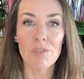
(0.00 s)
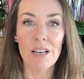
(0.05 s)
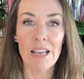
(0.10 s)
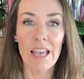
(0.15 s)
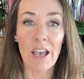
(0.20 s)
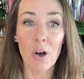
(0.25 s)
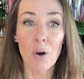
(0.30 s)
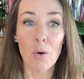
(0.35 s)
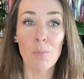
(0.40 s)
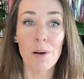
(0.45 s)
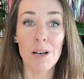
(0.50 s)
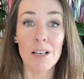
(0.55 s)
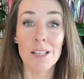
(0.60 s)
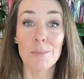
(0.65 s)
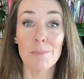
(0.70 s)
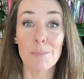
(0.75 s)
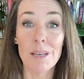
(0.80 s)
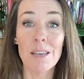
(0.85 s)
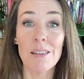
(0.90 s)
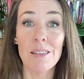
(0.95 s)
really help
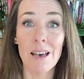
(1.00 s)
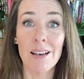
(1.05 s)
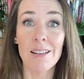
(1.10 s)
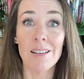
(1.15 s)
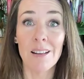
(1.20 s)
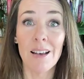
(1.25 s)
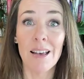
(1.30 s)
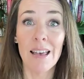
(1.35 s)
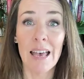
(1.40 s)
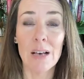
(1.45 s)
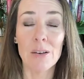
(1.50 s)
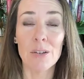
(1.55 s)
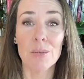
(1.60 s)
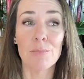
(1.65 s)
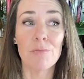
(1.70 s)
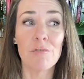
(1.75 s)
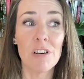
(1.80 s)
us be that lighthouse,